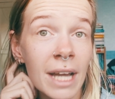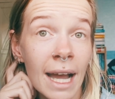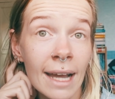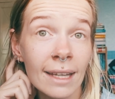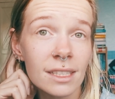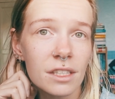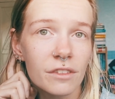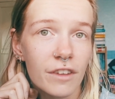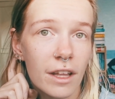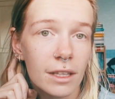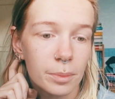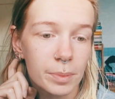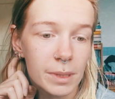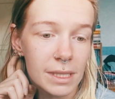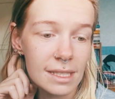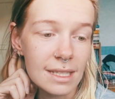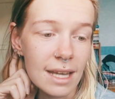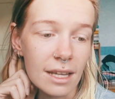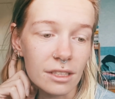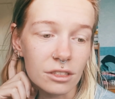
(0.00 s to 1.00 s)
can develop
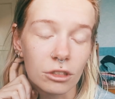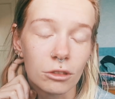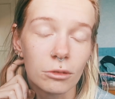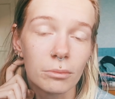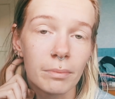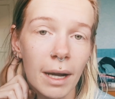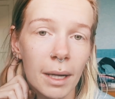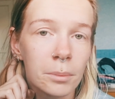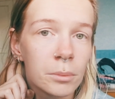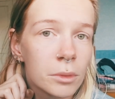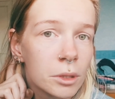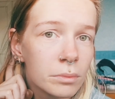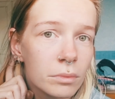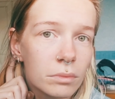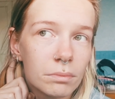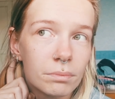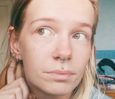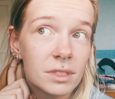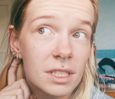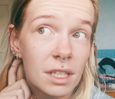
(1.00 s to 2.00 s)
as an adult. My
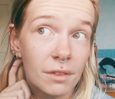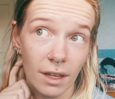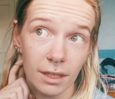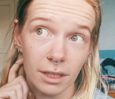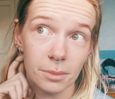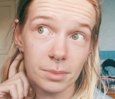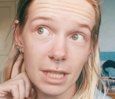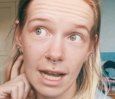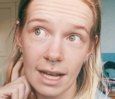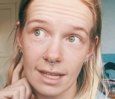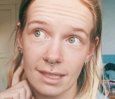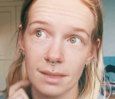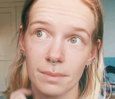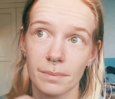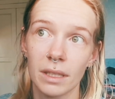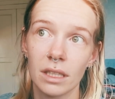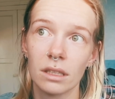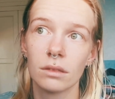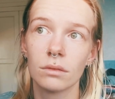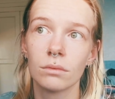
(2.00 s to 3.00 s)
mum developed
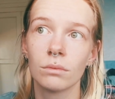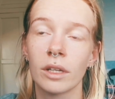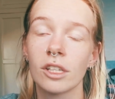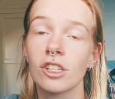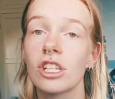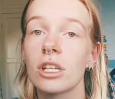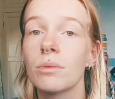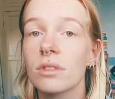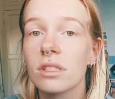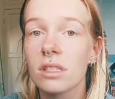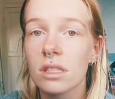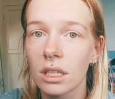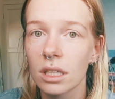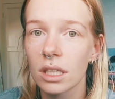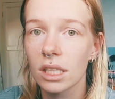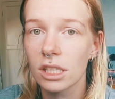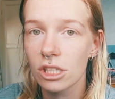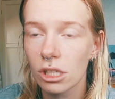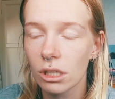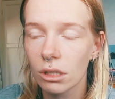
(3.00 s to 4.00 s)
asthma when she was
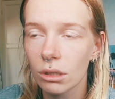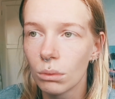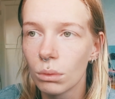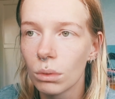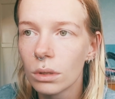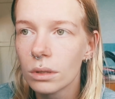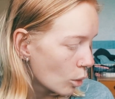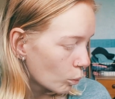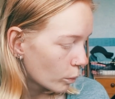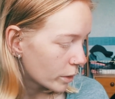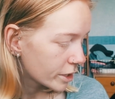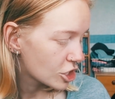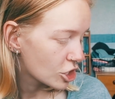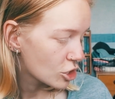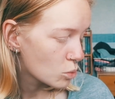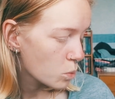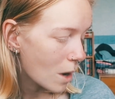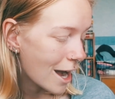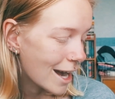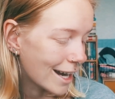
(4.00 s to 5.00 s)
32, which
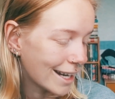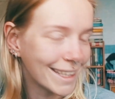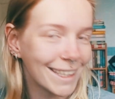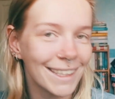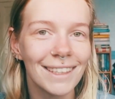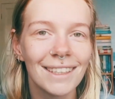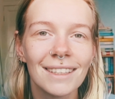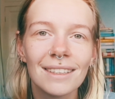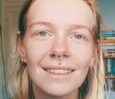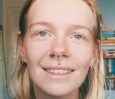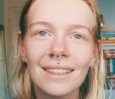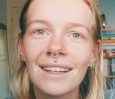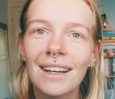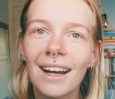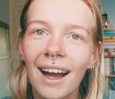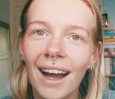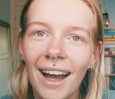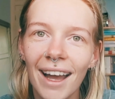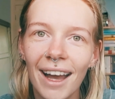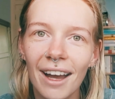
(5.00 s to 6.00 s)
is why
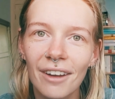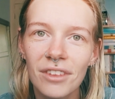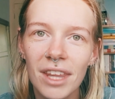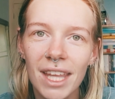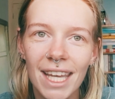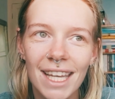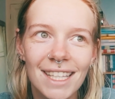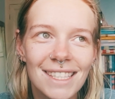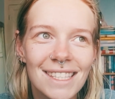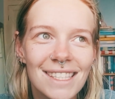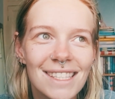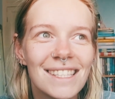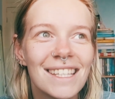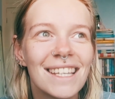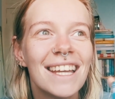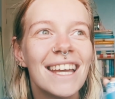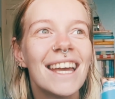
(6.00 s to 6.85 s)
I have this.